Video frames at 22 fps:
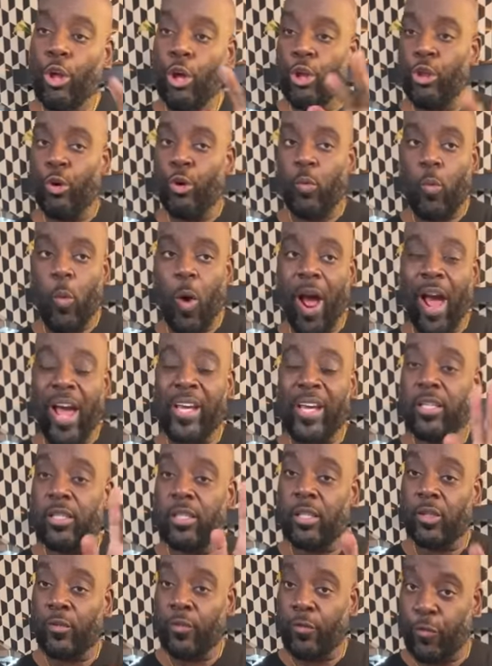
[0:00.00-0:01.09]
the
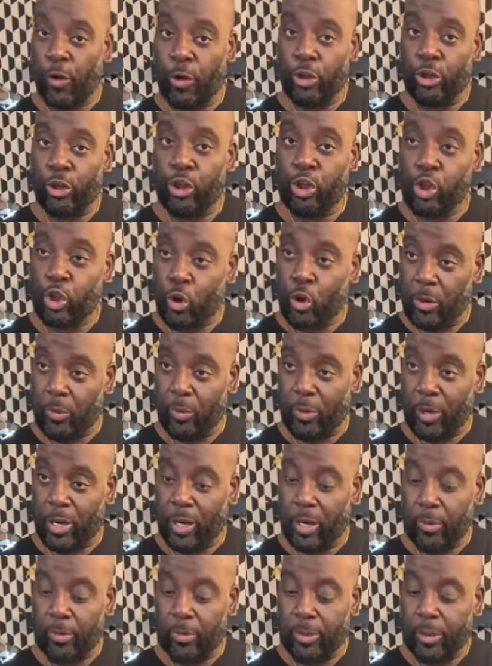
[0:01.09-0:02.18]
rice for the short
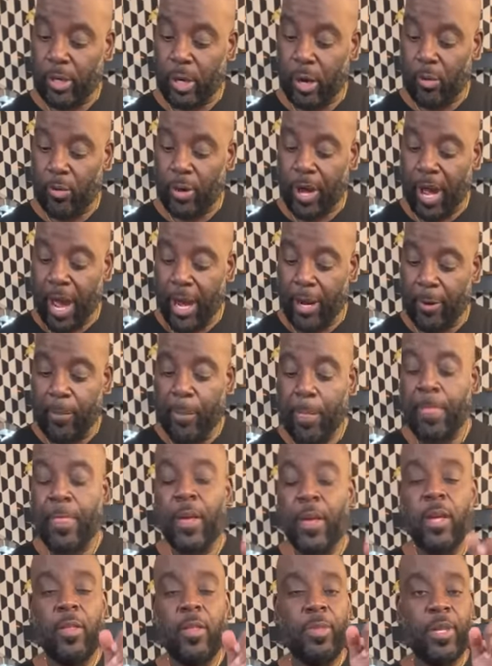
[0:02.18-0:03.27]
ribs, okay?
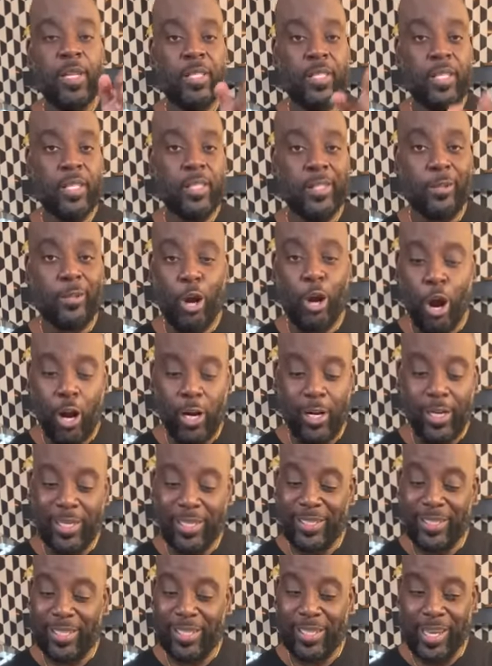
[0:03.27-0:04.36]
This is garlic
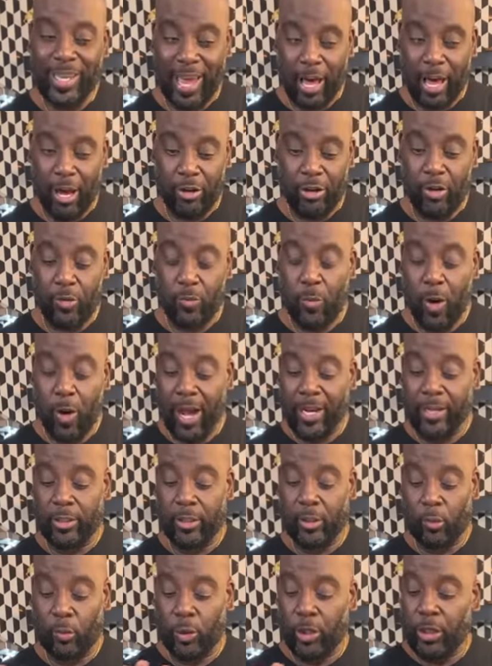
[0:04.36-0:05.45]
scallion
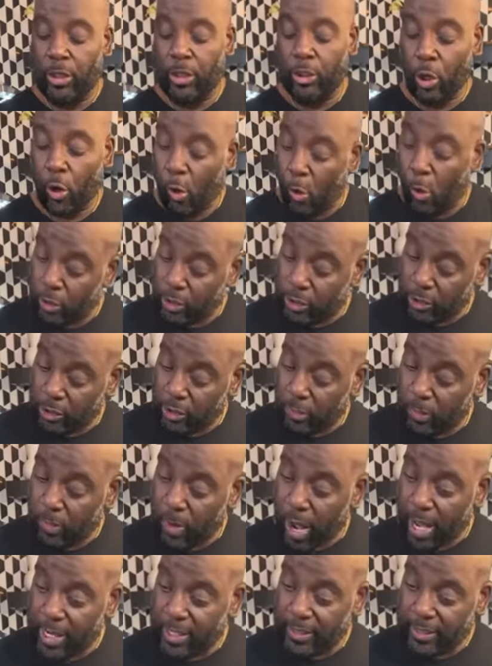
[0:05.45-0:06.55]
rice. We toasted the
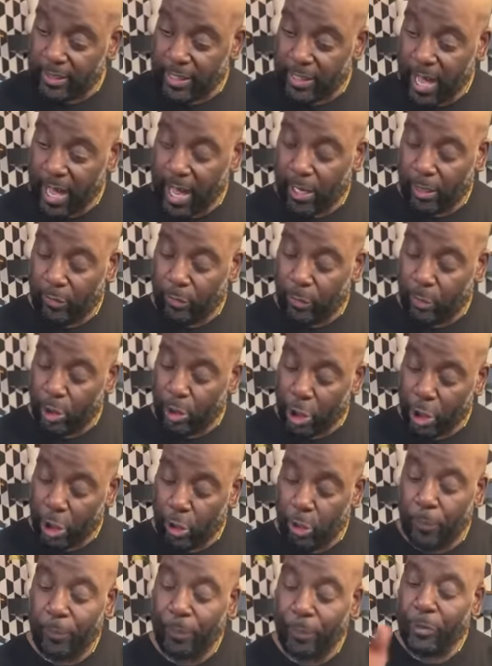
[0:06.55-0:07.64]
rice in olive
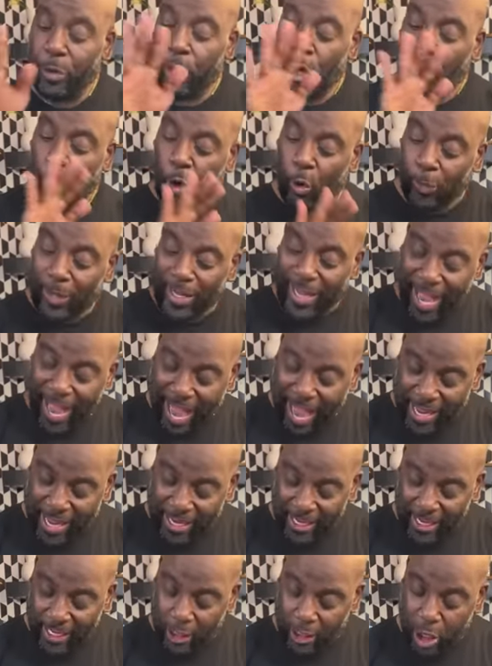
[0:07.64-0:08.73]
oil. We
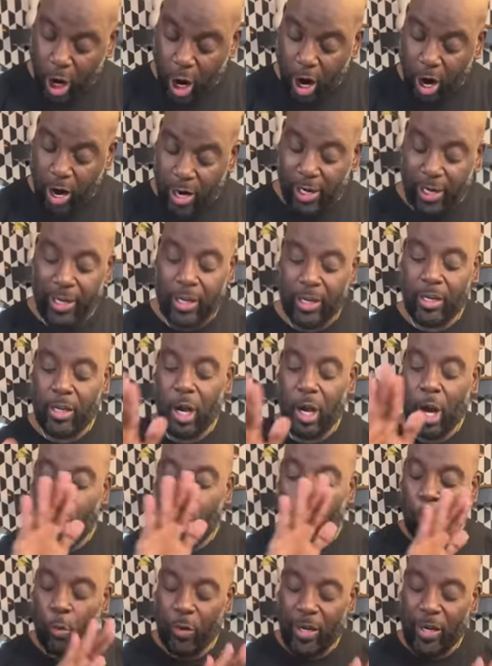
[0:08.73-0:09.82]
added in garlic.
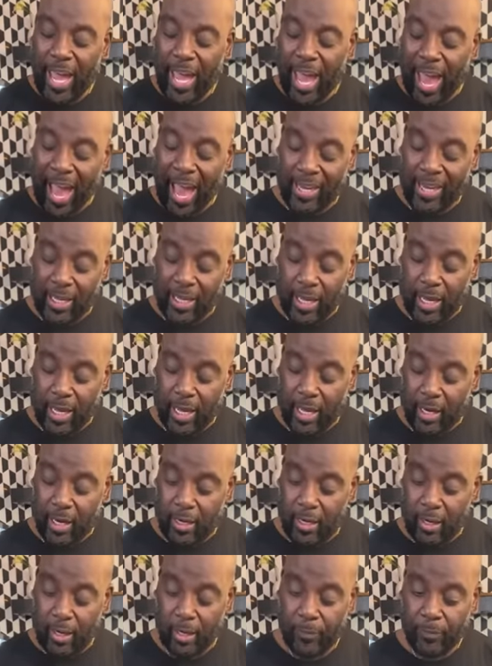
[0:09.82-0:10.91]
We added
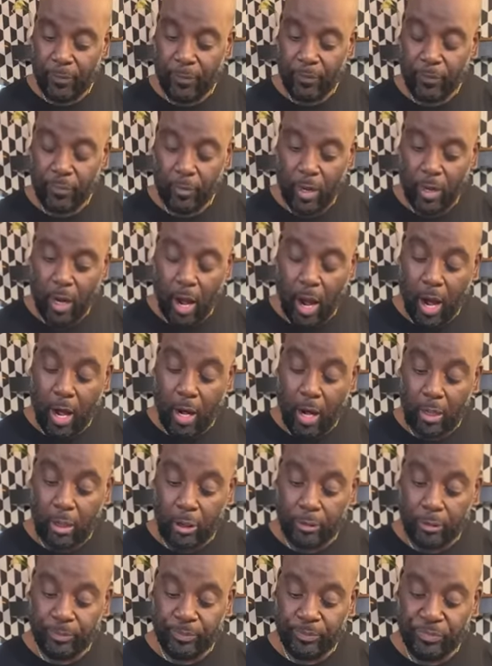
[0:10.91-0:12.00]
in
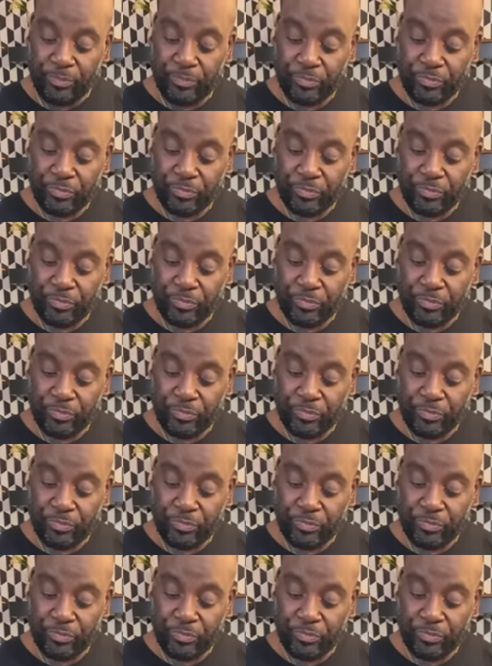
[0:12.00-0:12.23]
um,